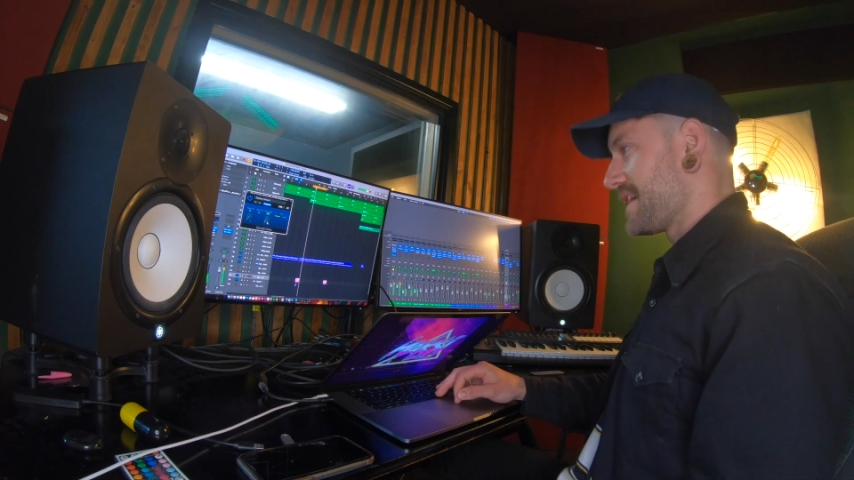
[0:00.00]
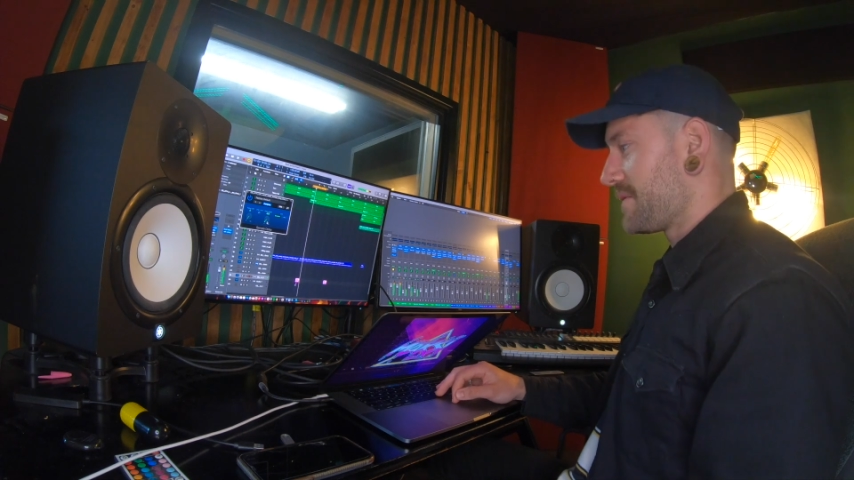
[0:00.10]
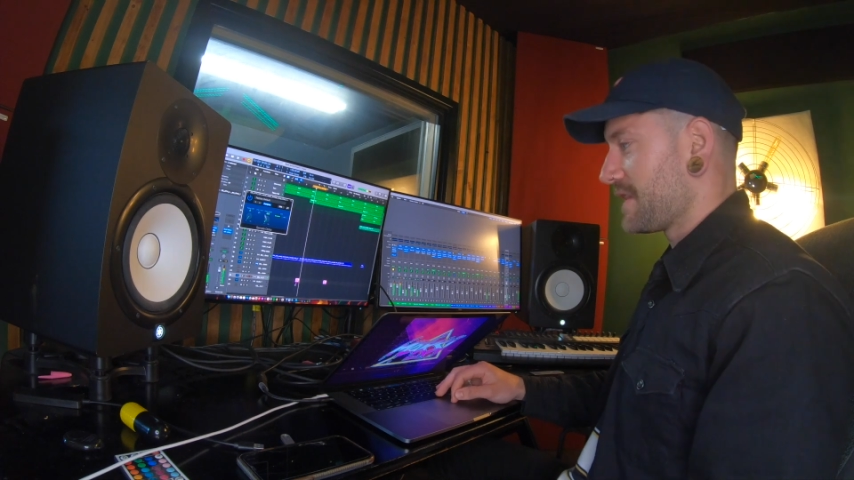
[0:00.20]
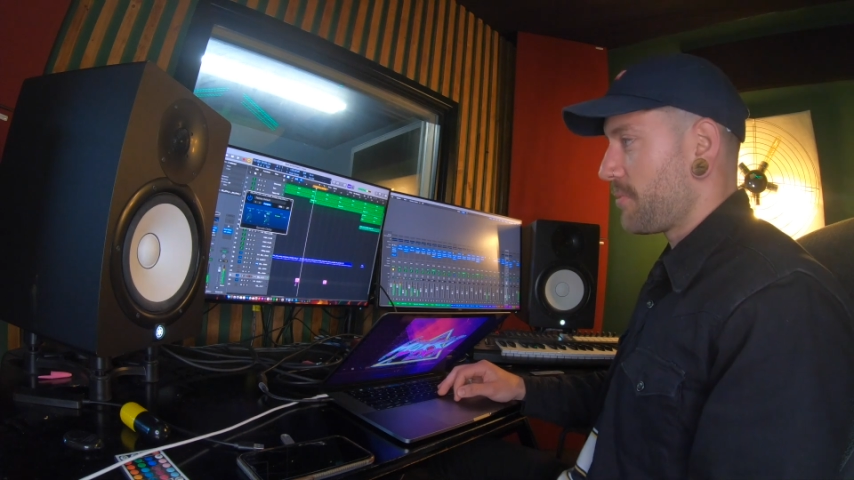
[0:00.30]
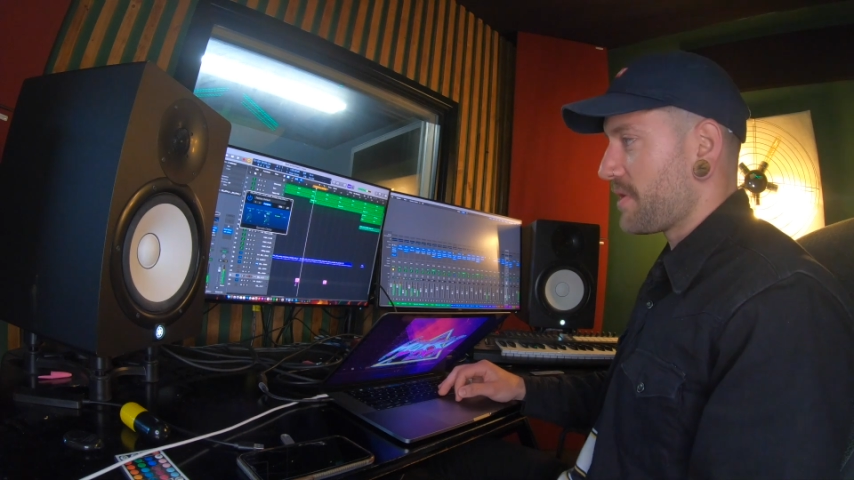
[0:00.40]

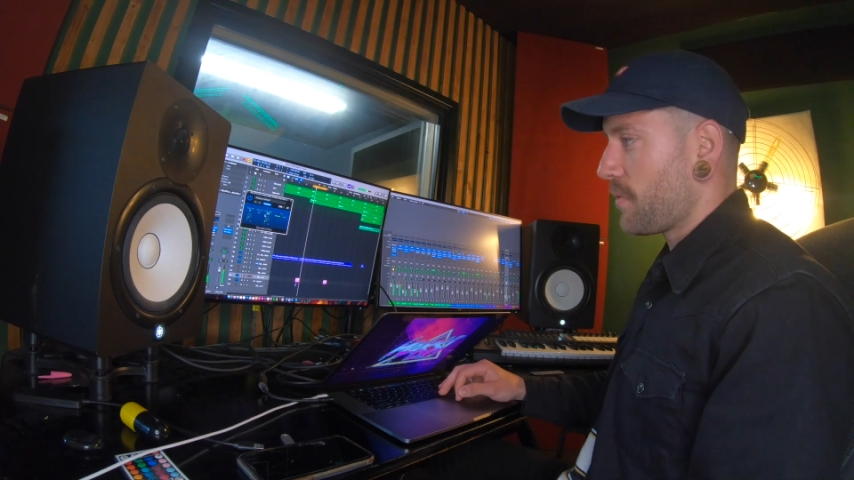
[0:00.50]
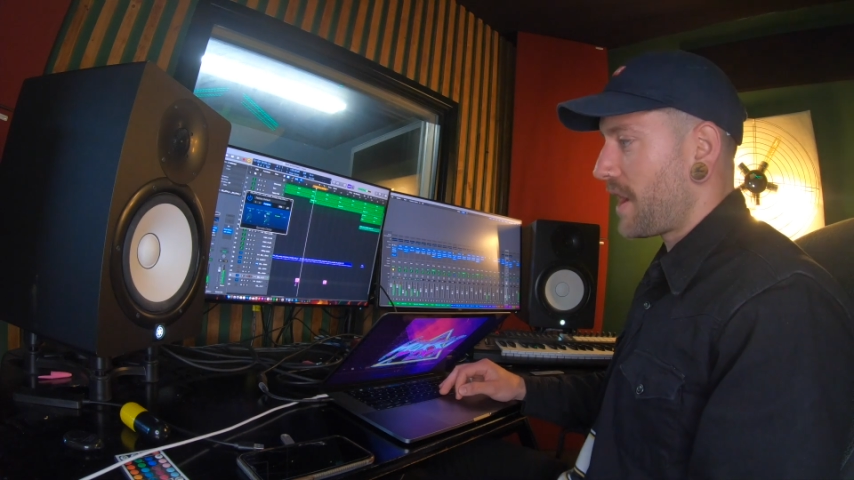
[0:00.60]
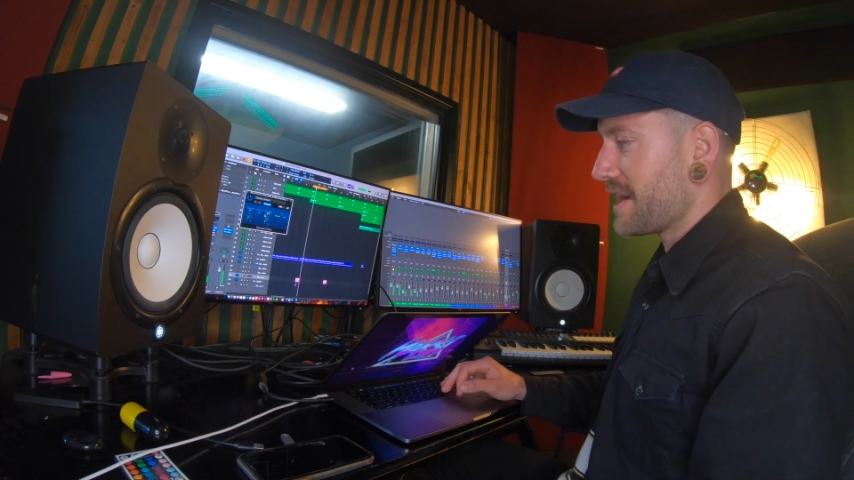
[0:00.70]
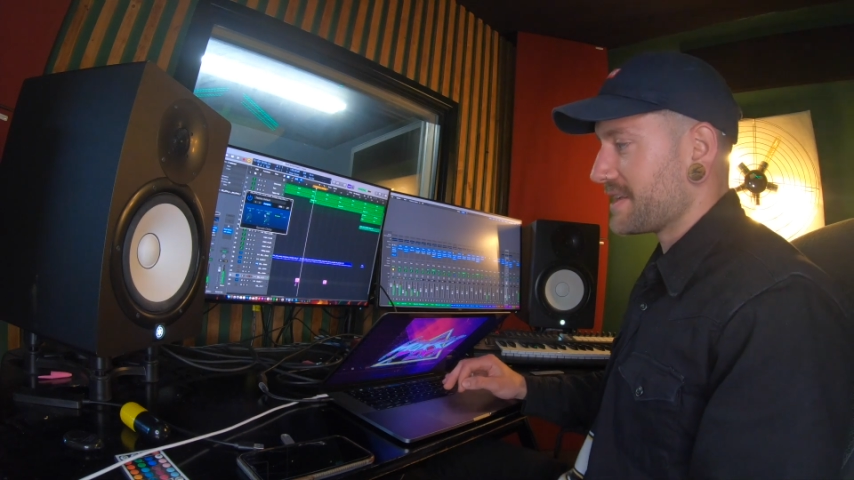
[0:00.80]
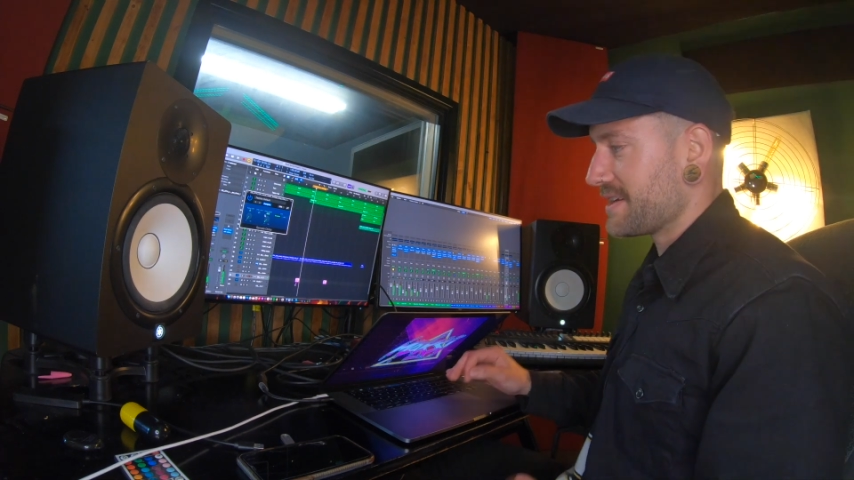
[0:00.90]
a little bit
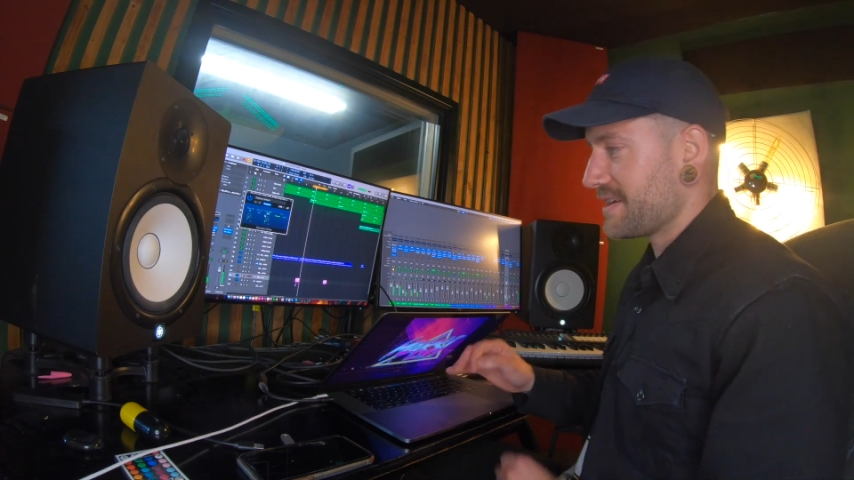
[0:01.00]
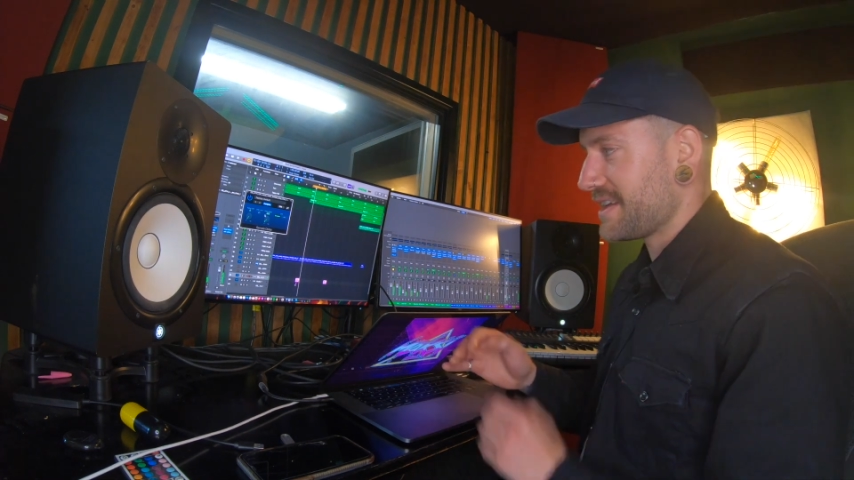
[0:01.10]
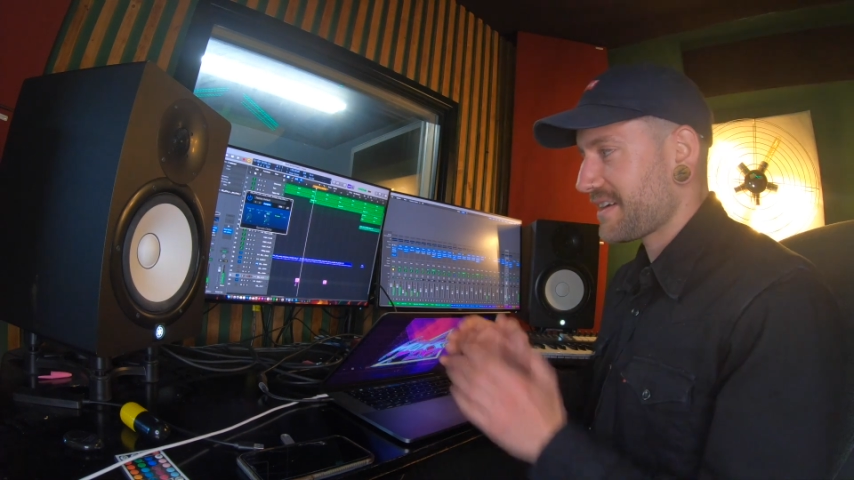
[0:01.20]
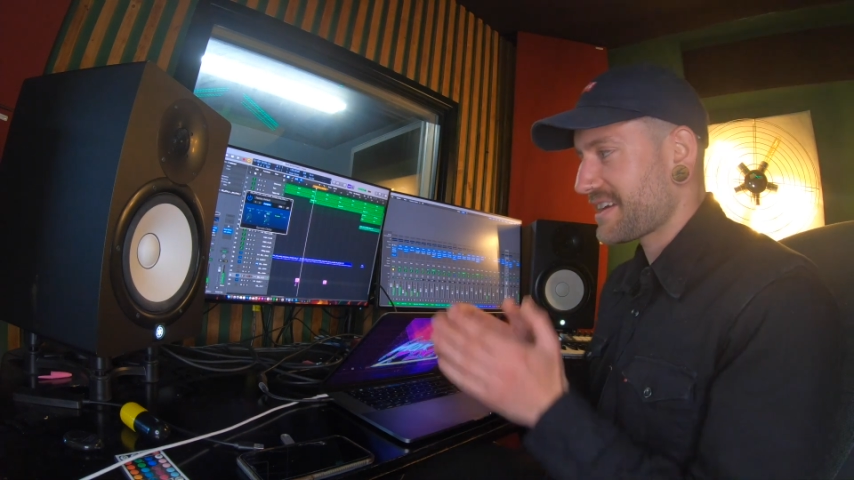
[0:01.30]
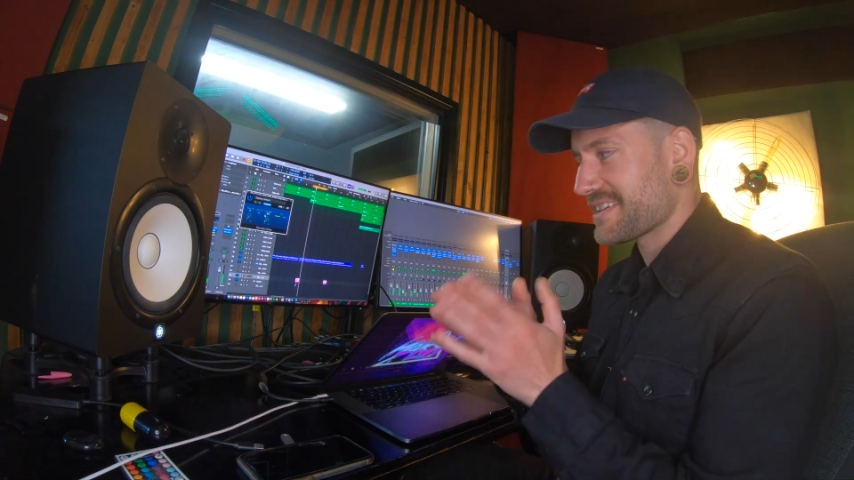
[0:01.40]
wider, and
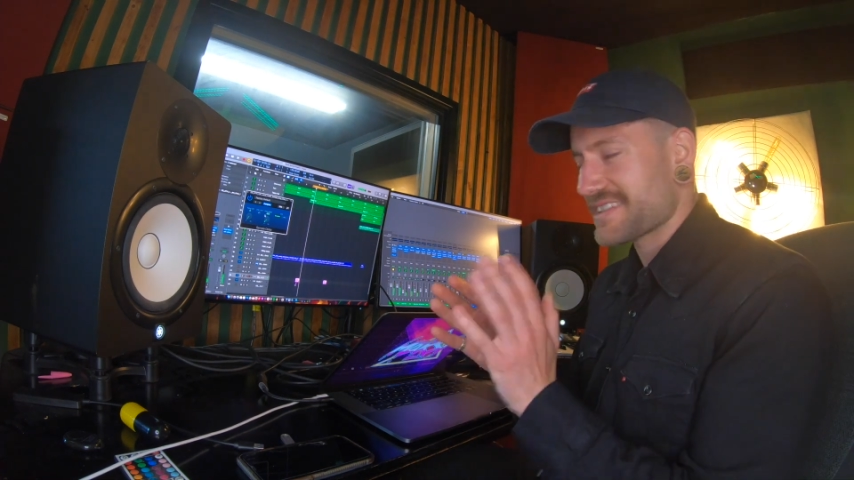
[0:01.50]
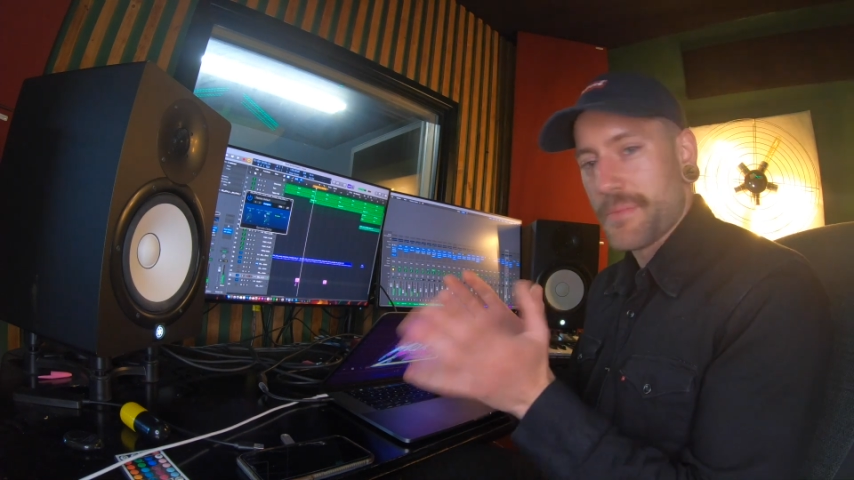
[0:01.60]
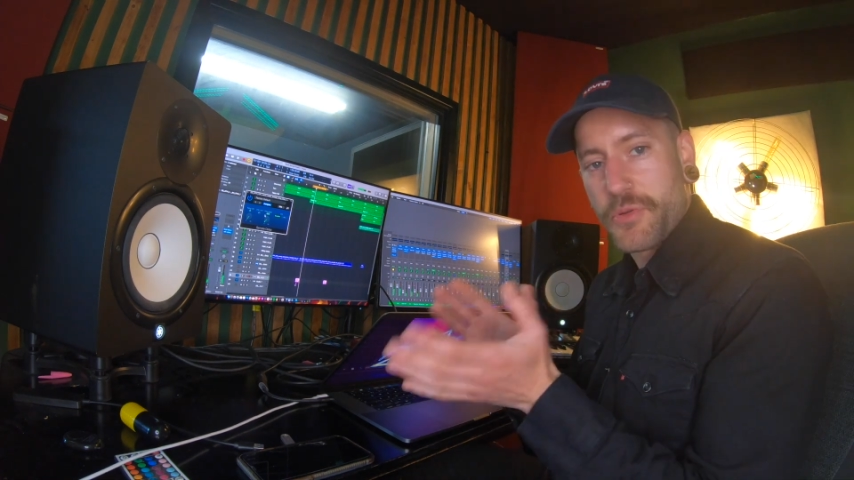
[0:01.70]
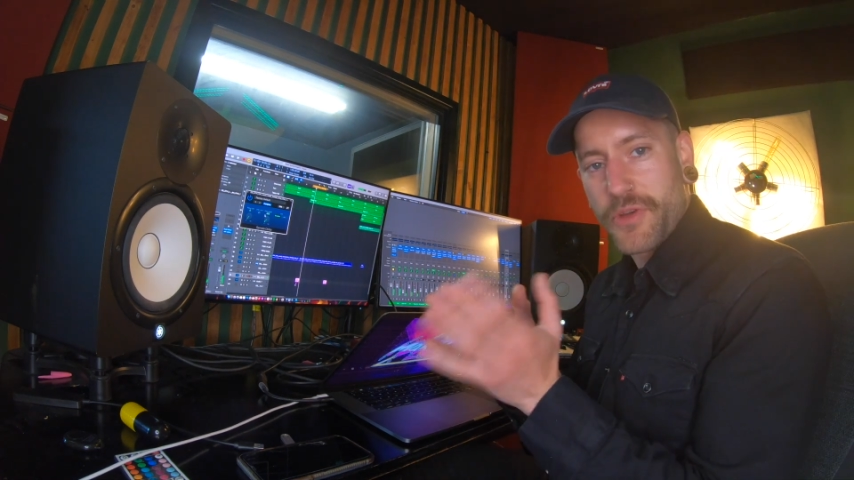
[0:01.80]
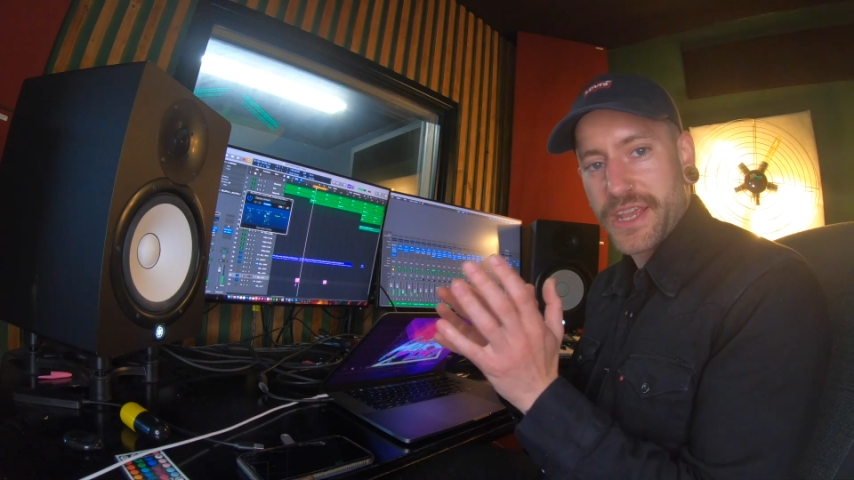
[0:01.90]
it'll kind of
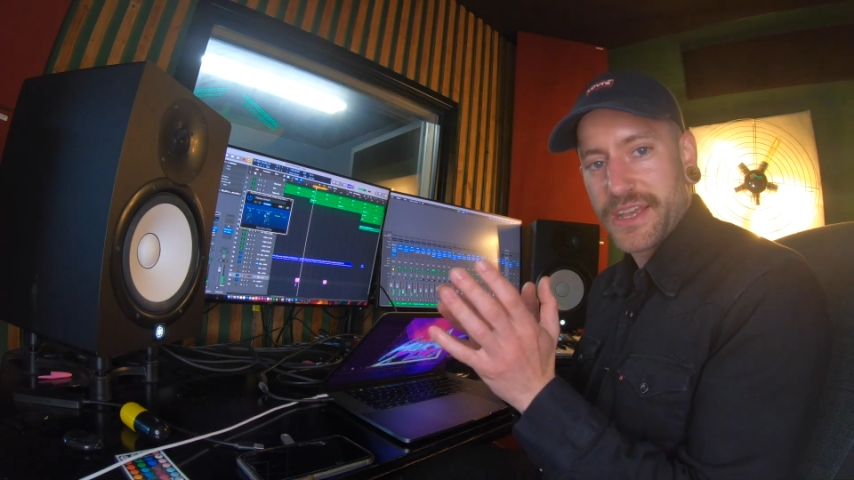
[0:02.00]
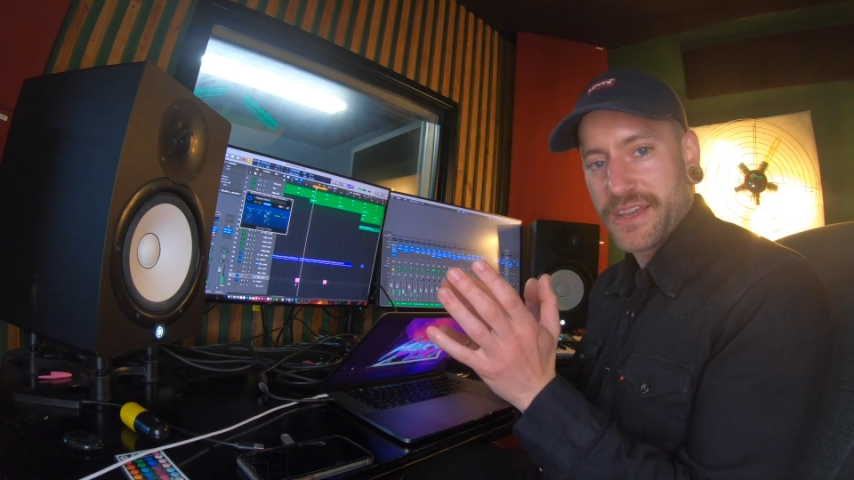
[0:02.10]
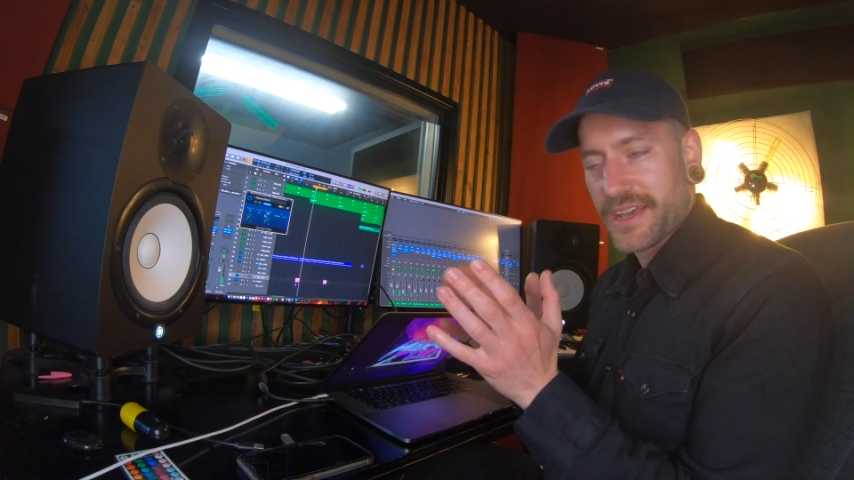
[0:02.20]
separate